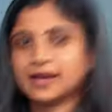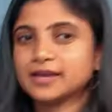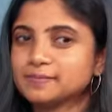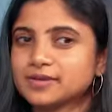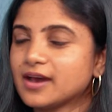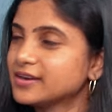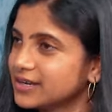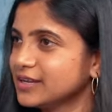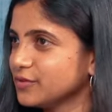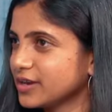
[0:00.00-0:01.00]
I'm
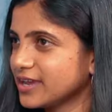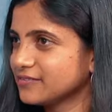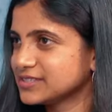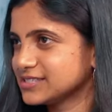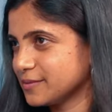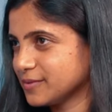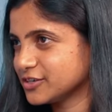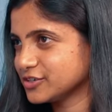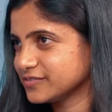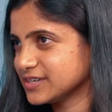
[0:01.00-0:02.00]
currently working with
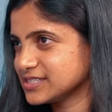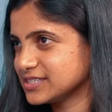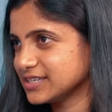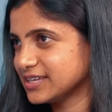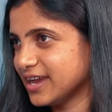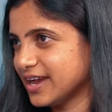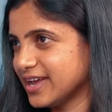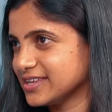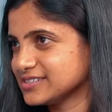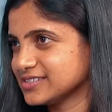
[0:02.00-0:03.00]
CMR University
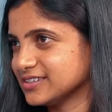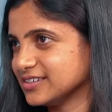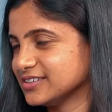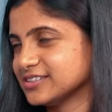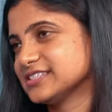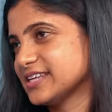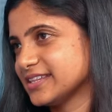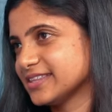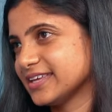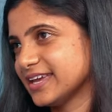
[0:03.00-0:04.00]
as uh, the
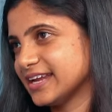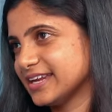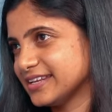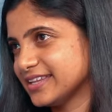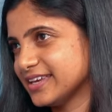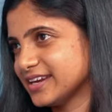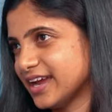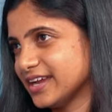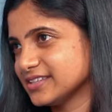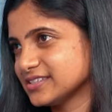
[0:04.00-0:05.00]
design thinking lead there,
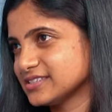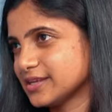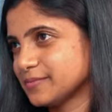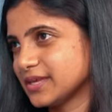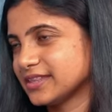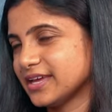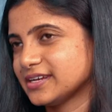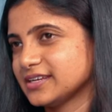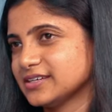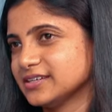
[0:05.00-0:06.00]
and this is something
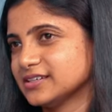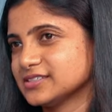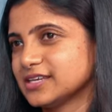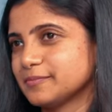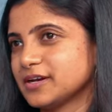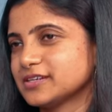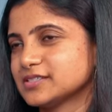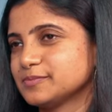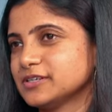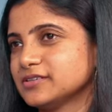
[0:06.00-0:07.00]
that uh, CMR
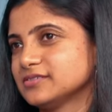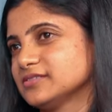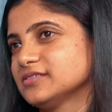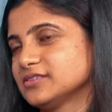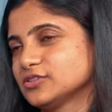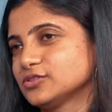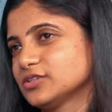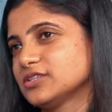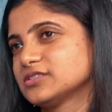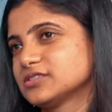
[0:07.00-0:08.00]
has been, you know,
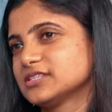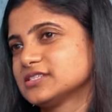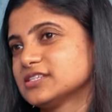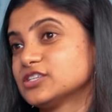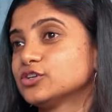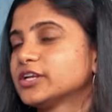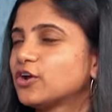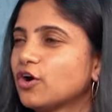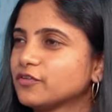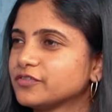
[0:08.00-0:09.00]
it's it's it's a
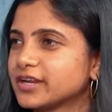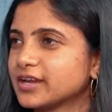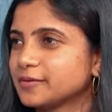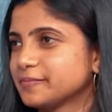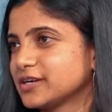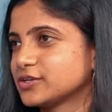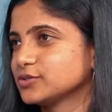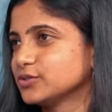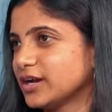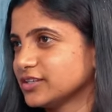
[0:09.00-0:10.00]
unique offering compared
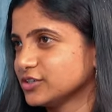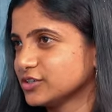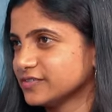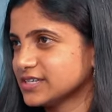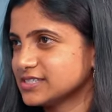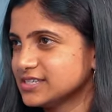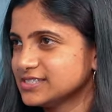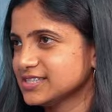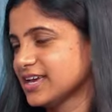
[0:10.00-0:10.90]
to other universities,